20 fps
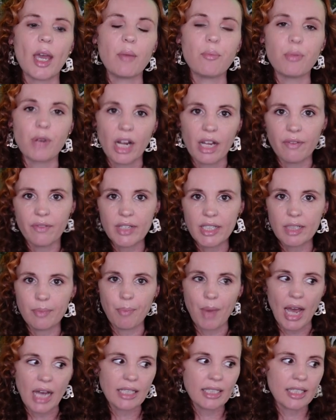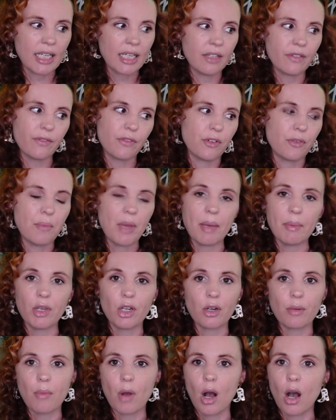a breakfast basket for maybe
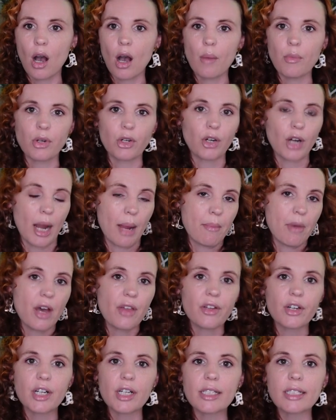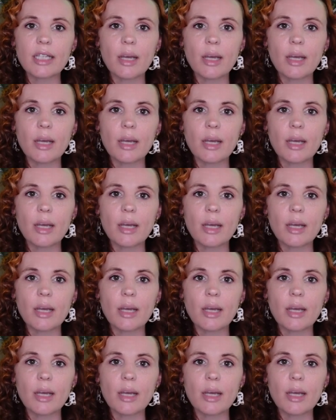your mom or grandmother or